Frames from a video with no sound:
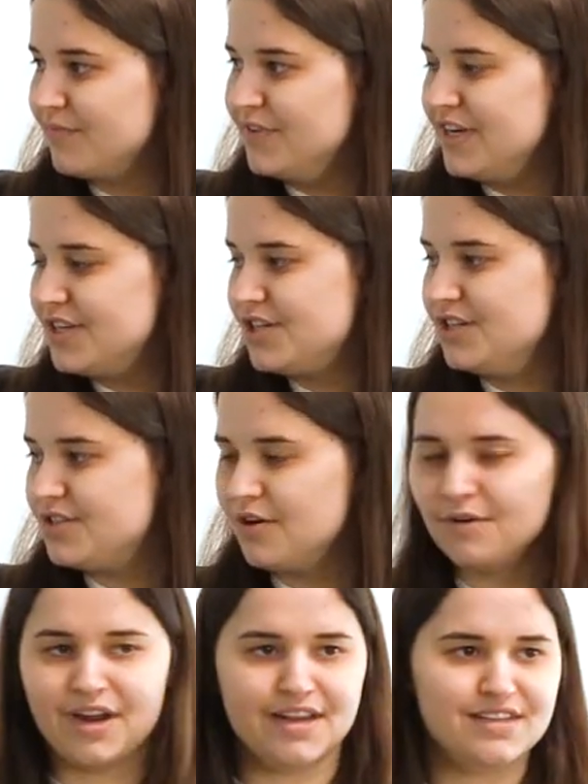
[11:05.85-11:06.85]
Nietzsche's
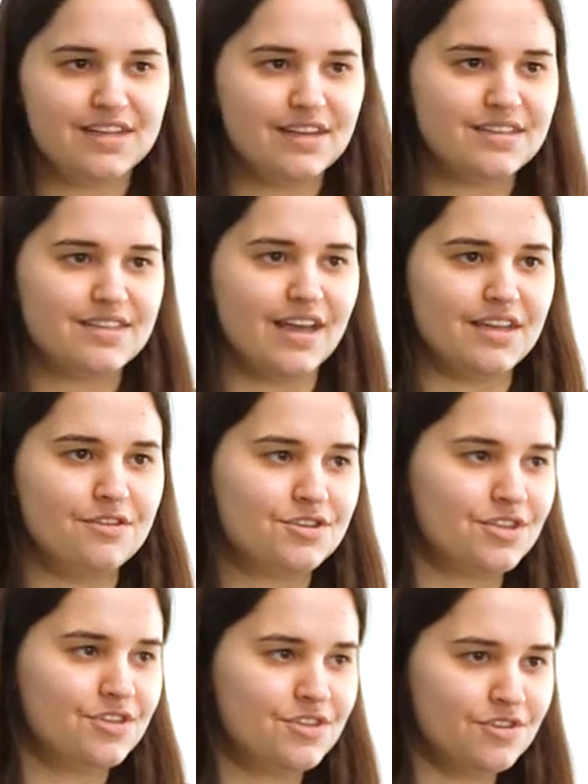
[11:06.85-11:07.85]
own ideas that you
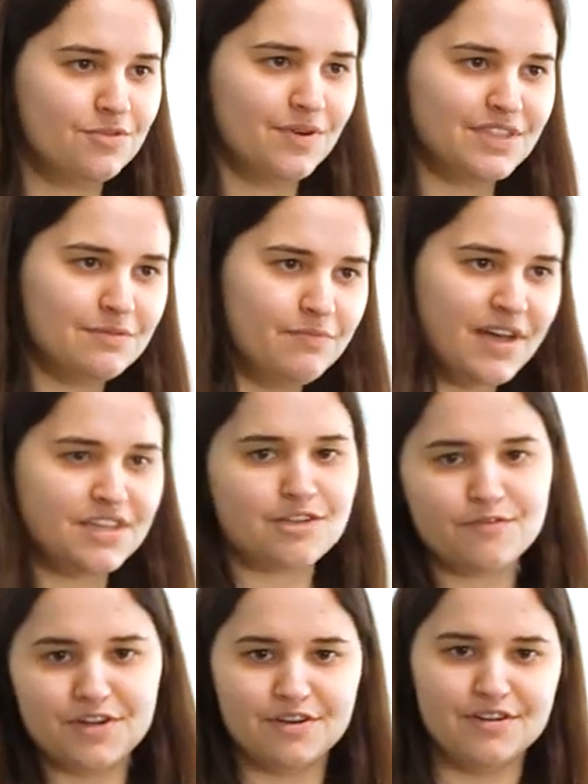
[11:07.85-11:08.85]
should do what's
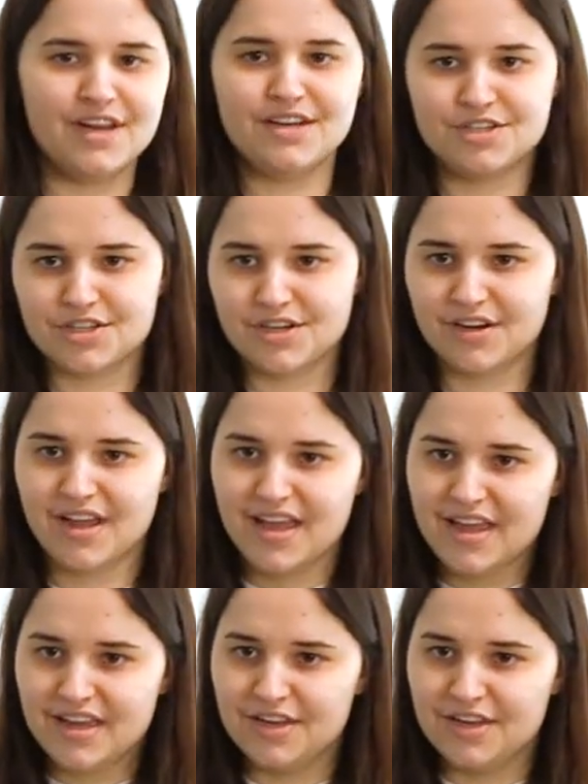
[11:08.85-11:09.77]
best for your nature